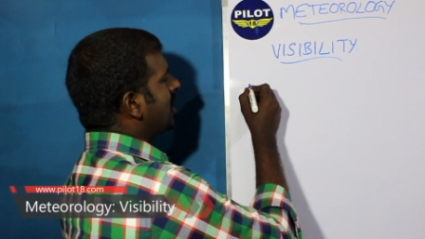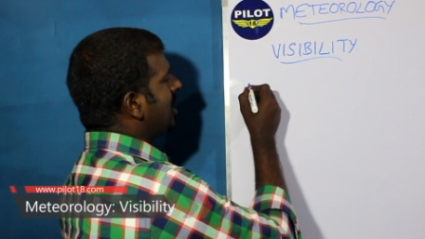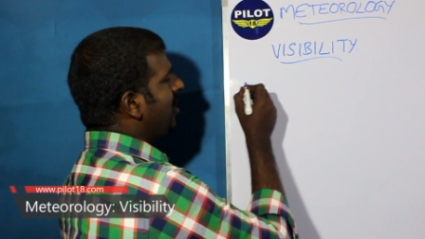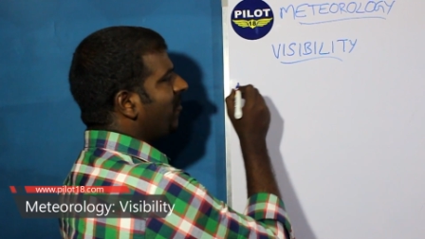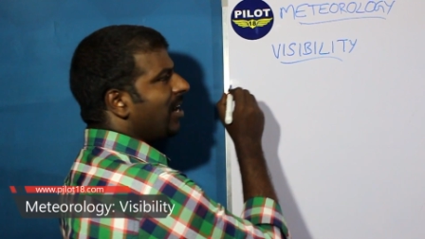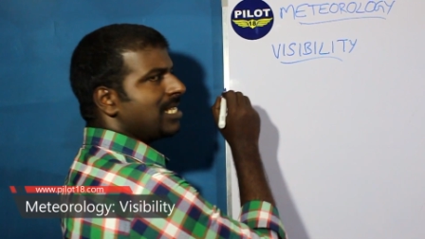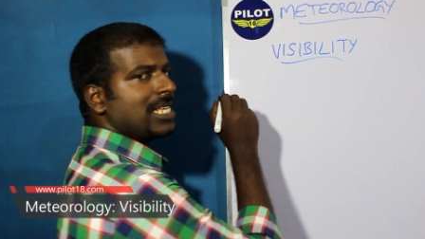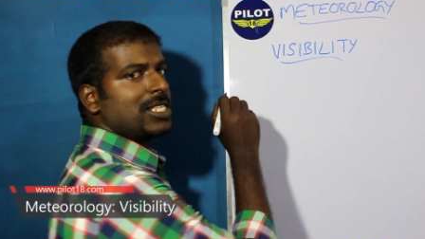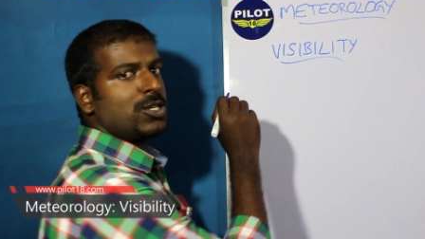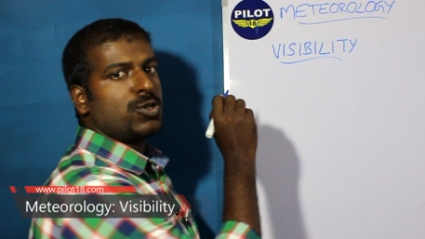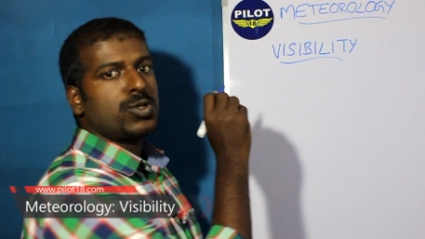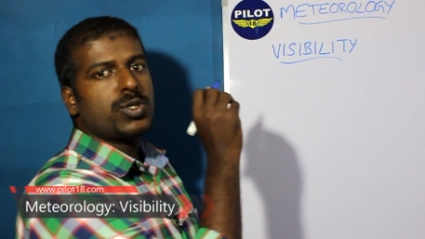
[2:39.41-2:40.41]
are the
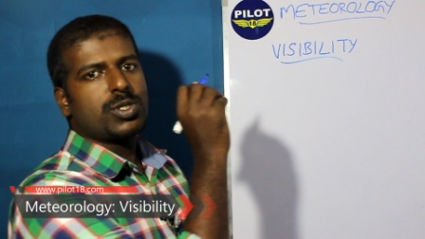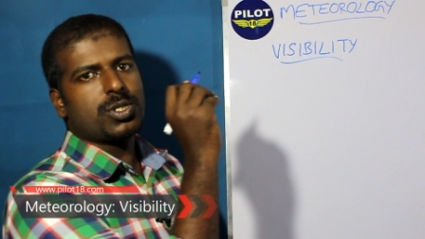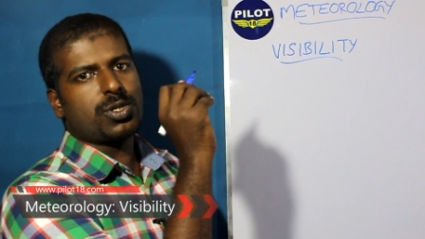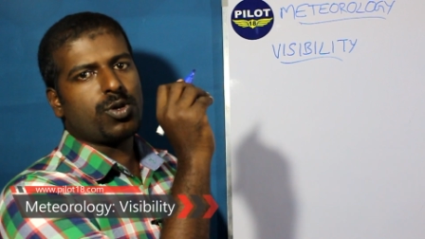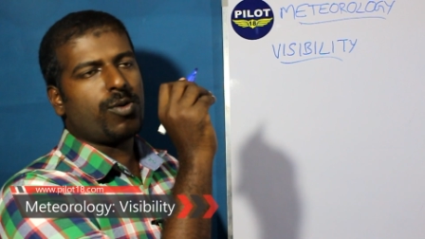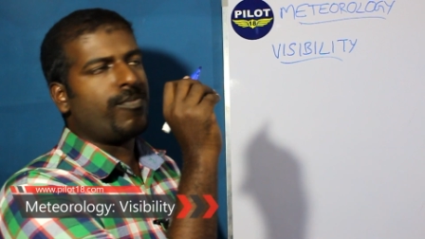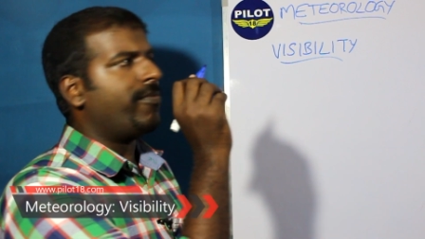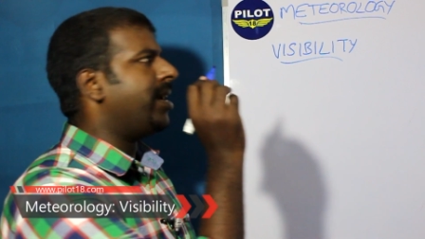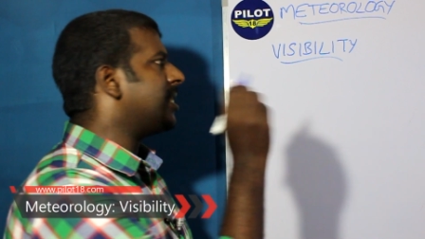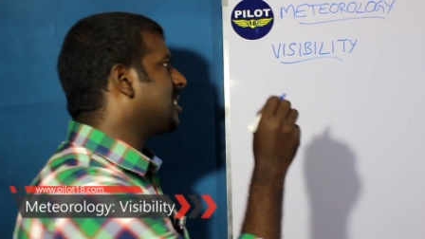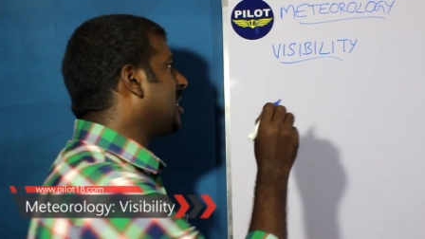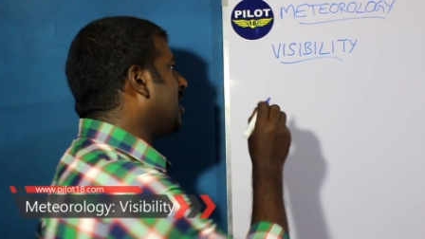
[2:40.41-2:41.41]
devices used to
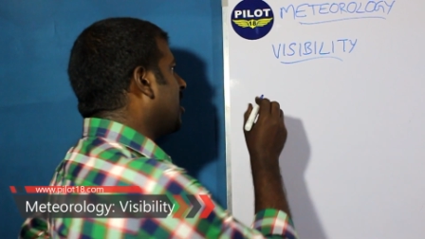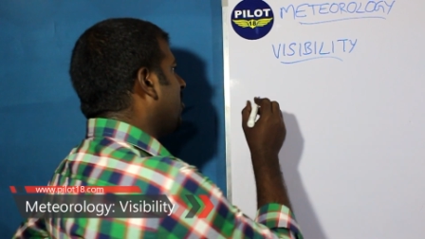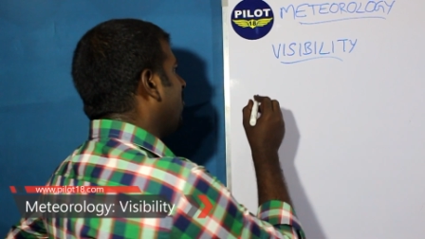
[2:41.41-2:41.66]
measure